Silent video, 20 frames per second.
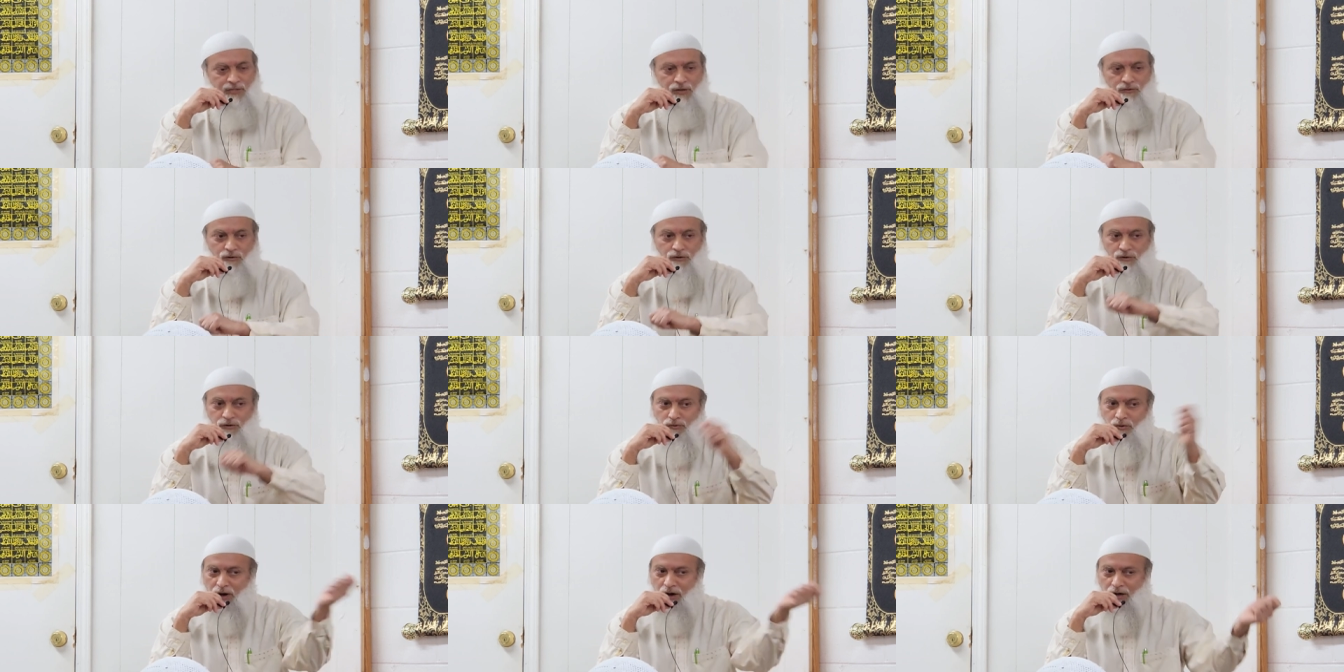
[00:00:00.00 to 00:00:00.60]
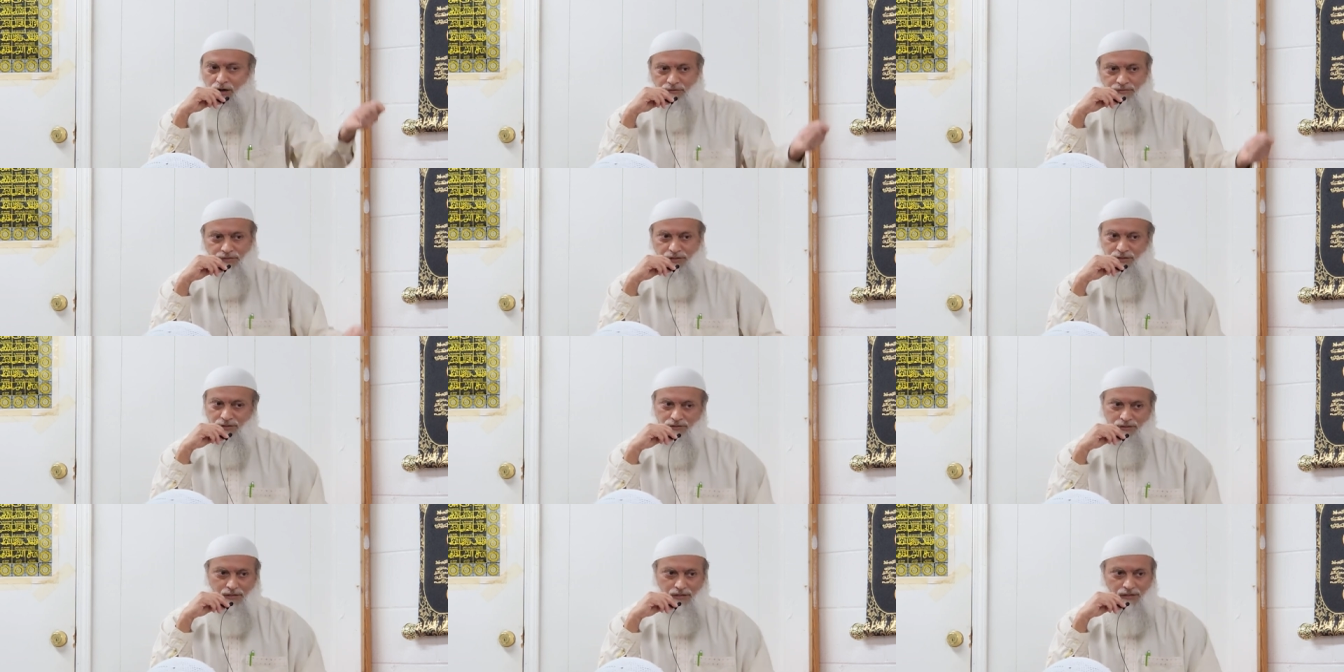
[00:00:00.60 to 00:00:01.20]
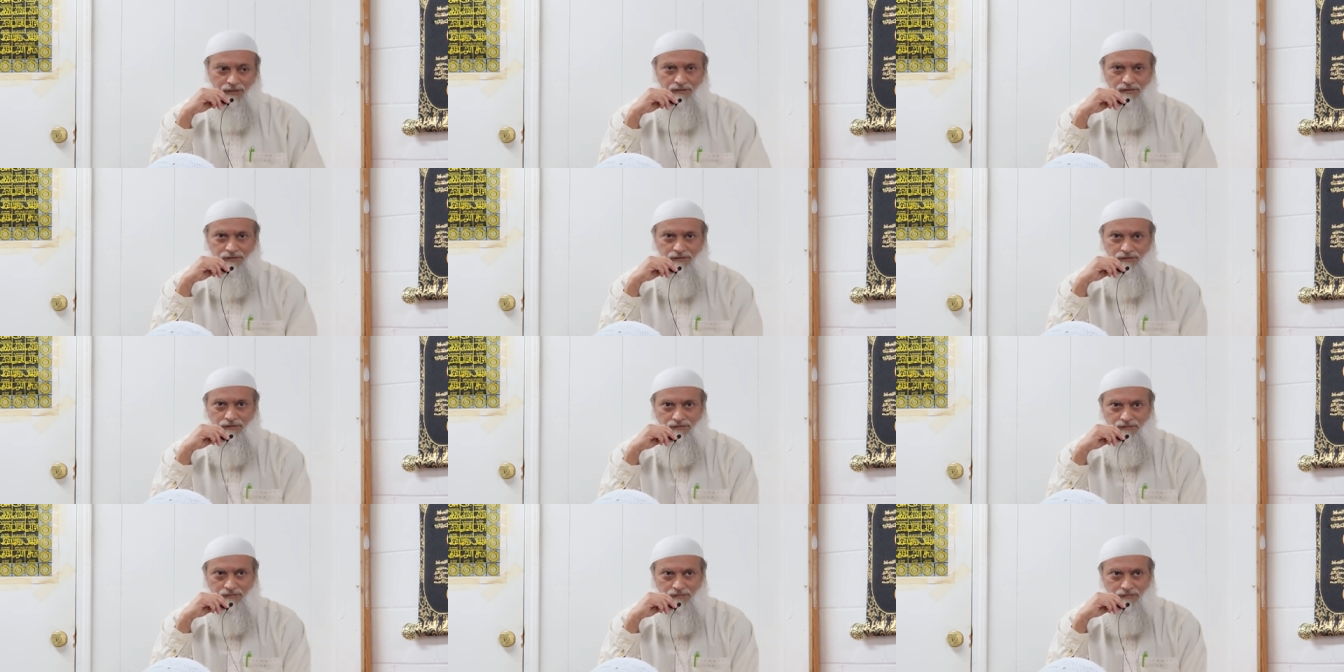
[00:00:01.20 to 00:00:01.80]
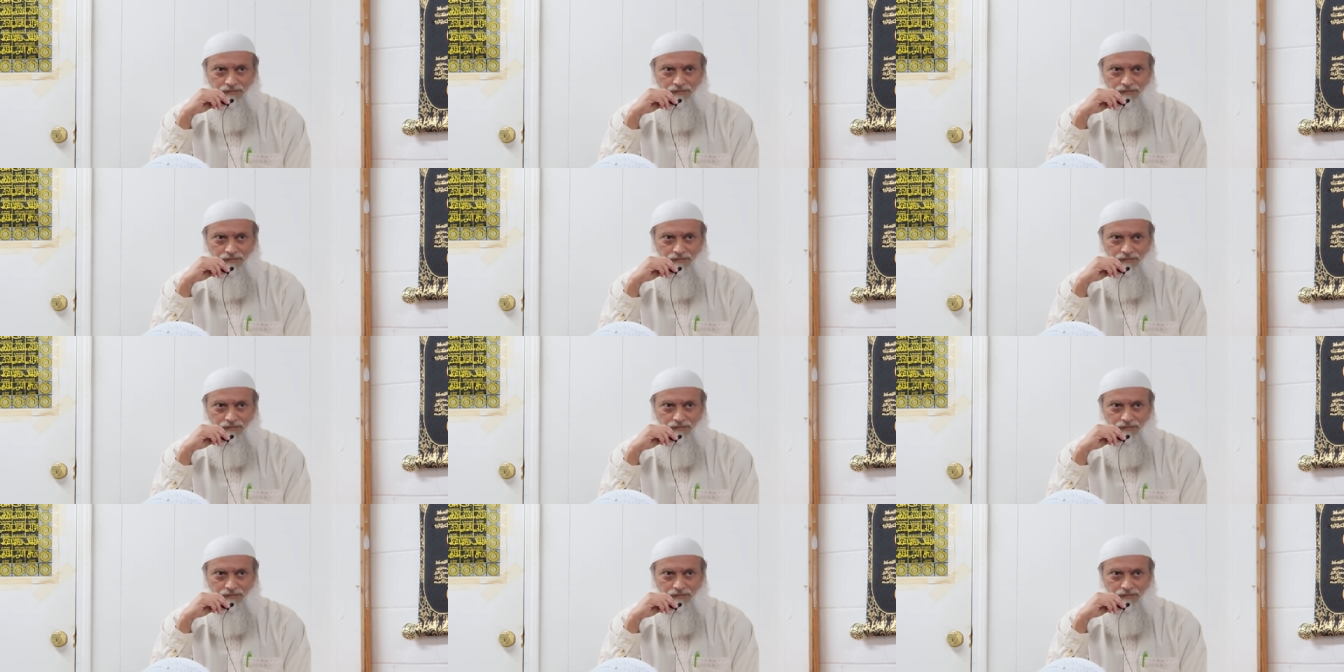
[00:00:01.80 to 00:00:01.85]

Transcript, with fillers: he will do all of these things.